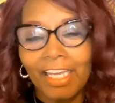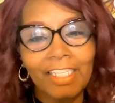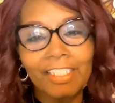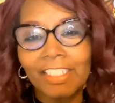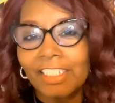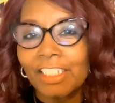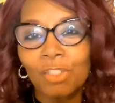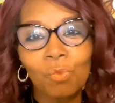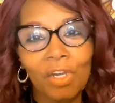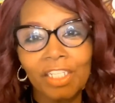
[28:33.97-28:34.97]
And this
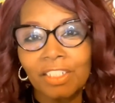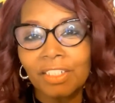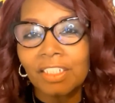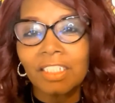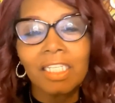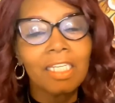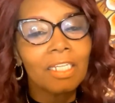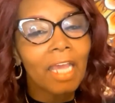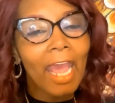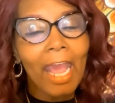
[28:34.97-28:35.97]
is one
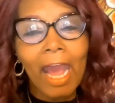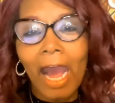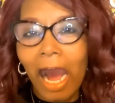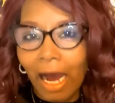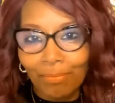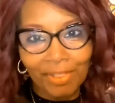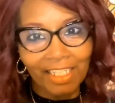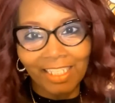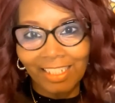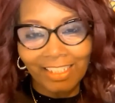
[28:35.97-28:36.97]

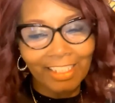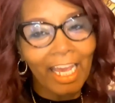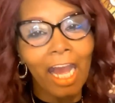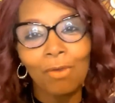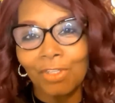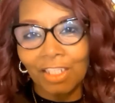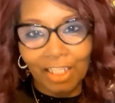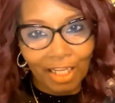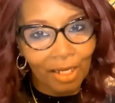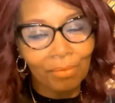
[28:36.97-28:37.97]
hobby that I would
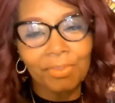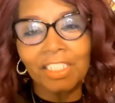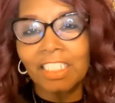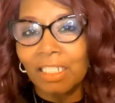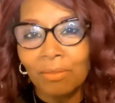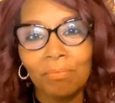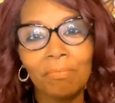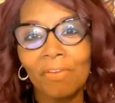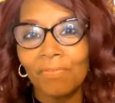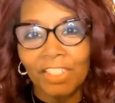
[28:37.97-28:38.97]
love to
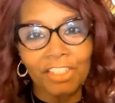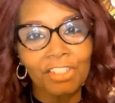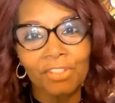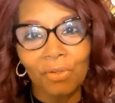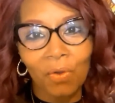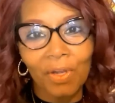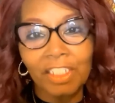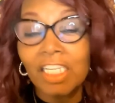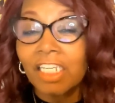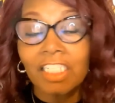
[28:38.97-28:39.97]
keep adventuring on,